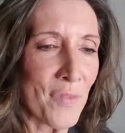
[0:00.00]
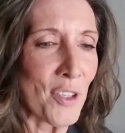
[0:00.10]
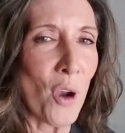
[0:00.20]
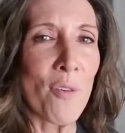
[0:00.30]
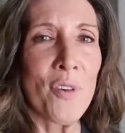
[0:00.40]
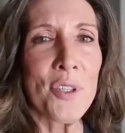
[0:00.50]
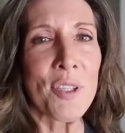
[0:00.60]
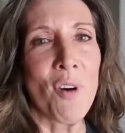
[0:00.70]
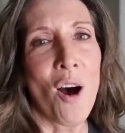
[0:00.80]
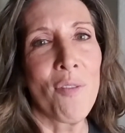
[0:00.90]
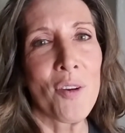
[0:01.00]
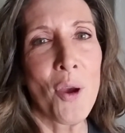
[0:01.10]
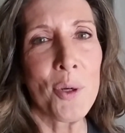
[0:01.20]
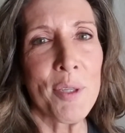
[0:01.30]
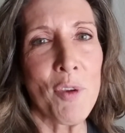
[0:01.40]
So first of all, for
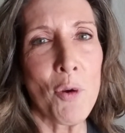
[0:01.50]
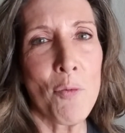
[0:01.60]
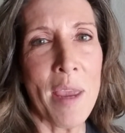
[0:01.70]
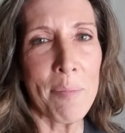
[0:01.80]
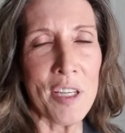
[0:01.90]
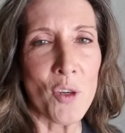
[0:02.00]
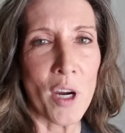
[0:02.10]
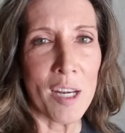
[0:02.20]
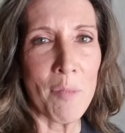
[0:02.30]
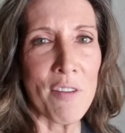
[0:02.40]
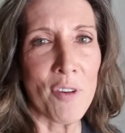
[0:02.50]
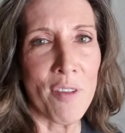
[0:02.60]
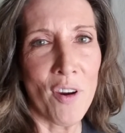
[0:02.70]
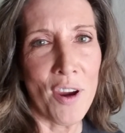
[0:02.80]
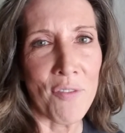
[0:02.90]
those of you who may be joining me for the
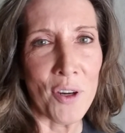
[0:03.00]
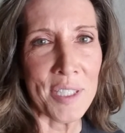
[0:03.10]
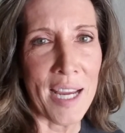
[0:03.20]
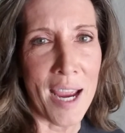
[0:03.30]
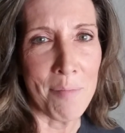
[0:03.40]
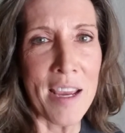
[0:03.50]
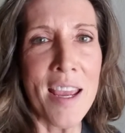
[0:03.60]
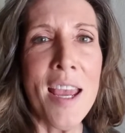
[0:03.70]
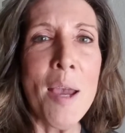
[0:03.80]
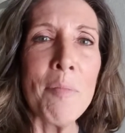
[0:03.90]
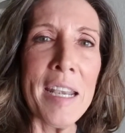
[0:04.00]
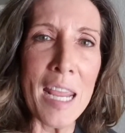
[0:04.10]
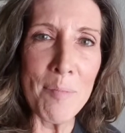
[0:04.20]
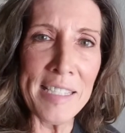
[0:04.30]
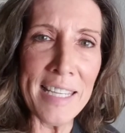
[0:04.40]
very first time, my
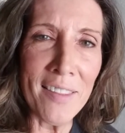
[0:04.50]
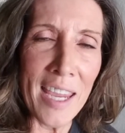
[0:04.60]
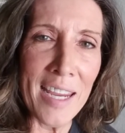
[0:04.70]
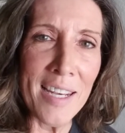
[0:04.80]
name is Elaine.